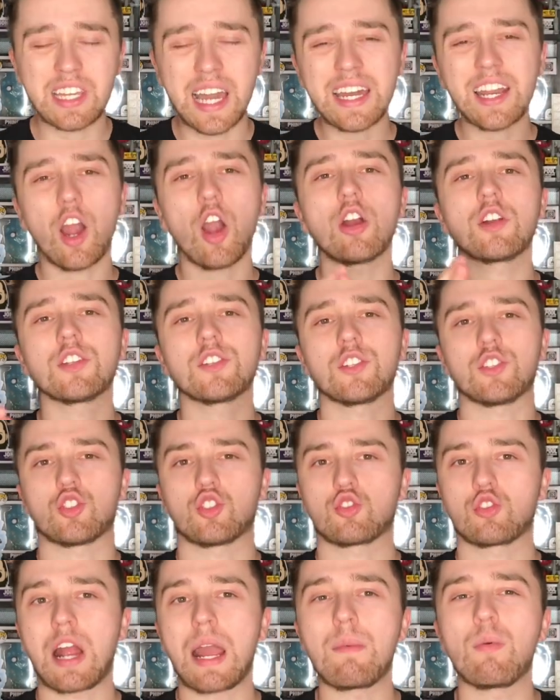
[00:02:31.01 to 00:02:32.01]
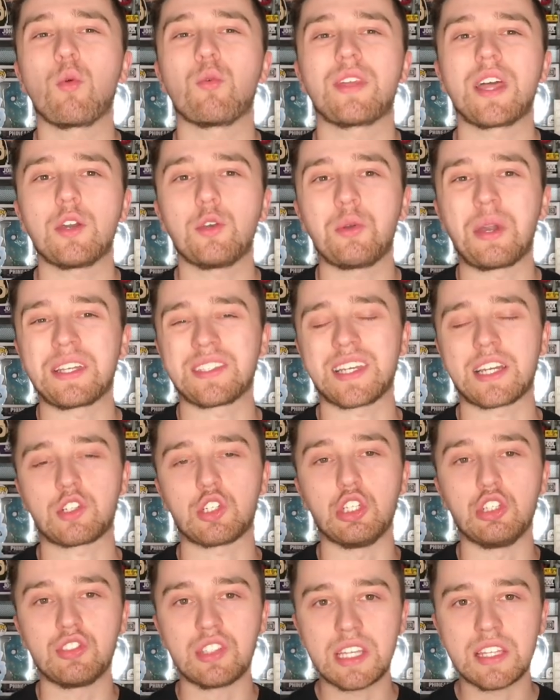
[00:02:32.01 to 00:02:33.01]
Kind of hard to describe it without you guys
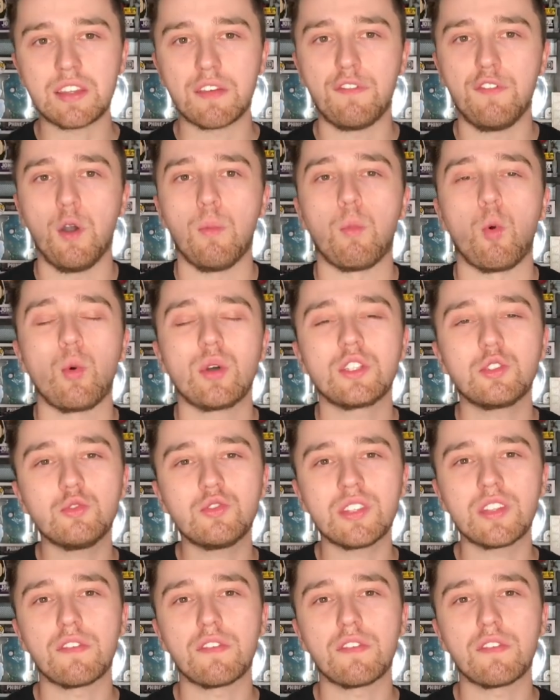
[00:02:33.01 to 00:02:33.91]
actually seeing the film, but once you see